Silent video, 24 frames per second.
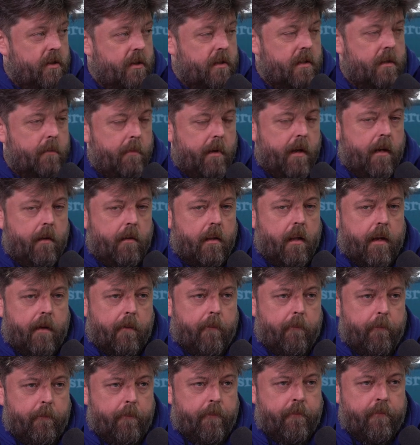just about like
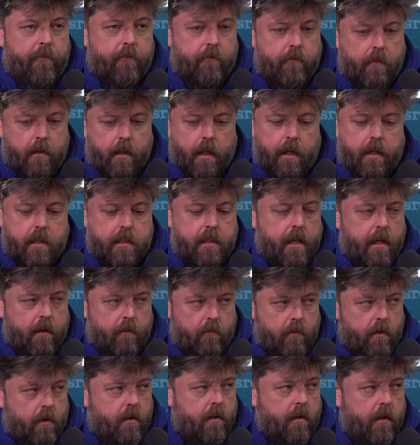saying,
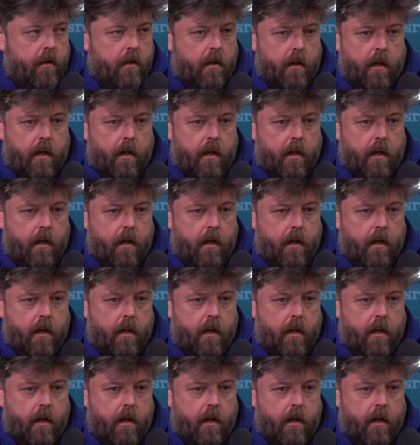look,